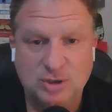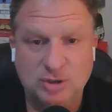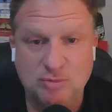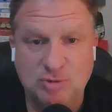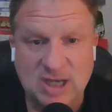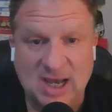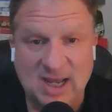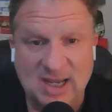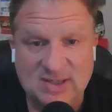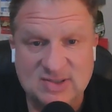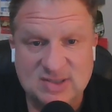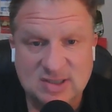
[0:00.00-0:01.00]
You
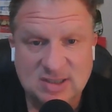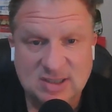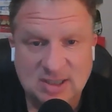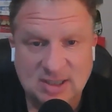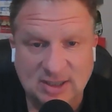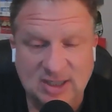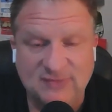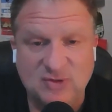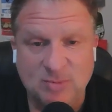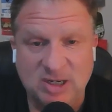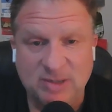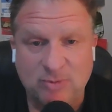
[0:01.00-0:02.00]
guys leave
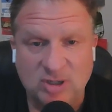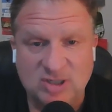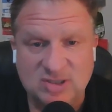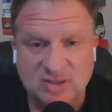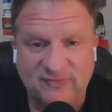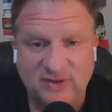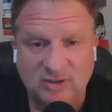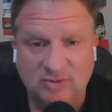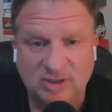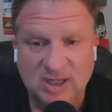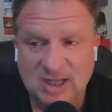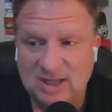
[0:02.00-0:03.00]
too many points in the
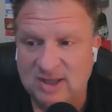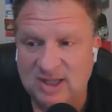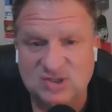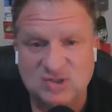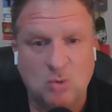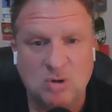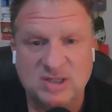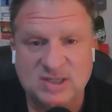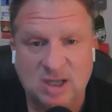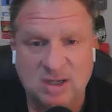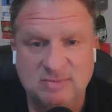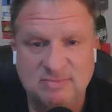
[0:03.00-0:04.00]
field. They scored a
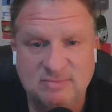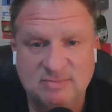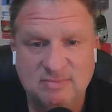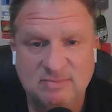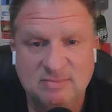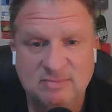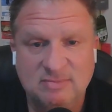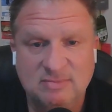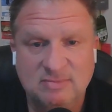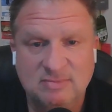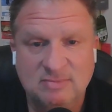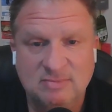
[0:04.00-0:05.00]
ton,
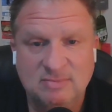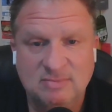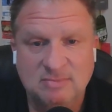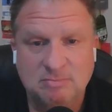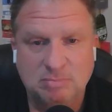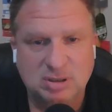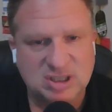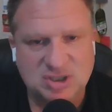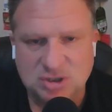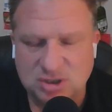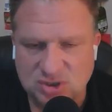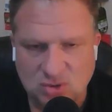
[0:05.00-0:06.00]
but they
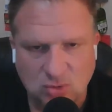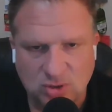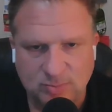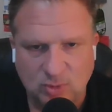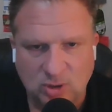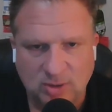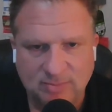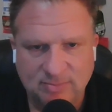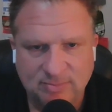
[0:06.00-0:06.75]
should have scored more.